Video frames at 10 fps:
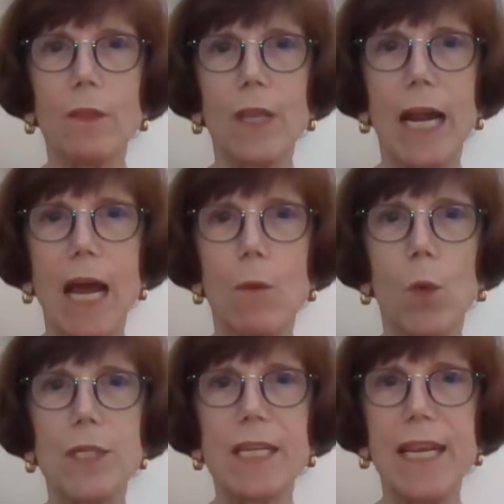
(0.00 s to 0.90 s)
that I
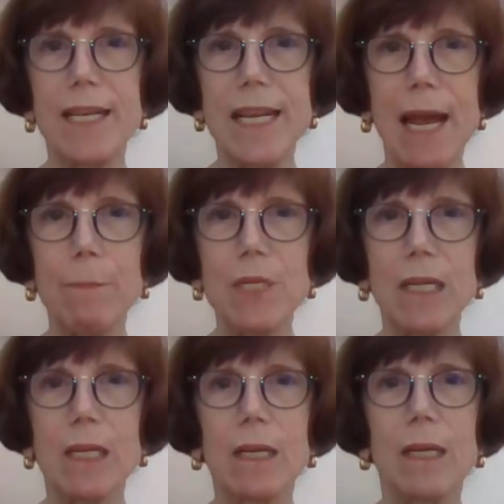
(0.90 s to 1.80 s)
was kidnapped
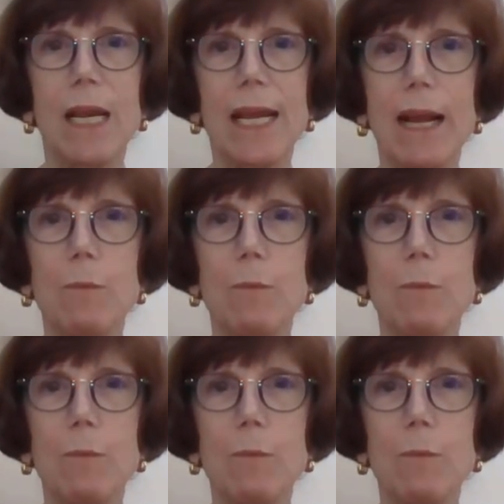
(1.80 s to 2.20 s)
and I